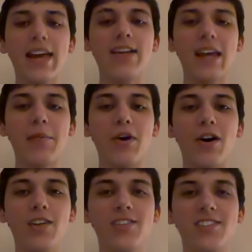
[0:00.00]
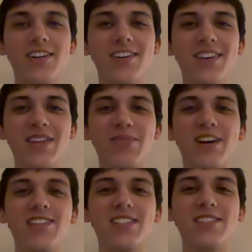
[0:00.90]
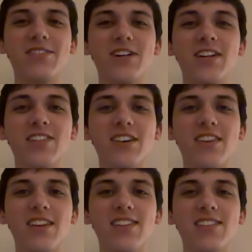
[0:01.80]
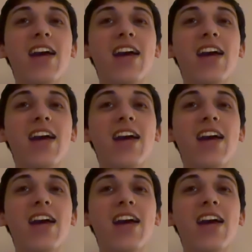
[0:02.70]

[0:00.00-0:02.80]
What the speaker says: and am also in the process of trying to sell this,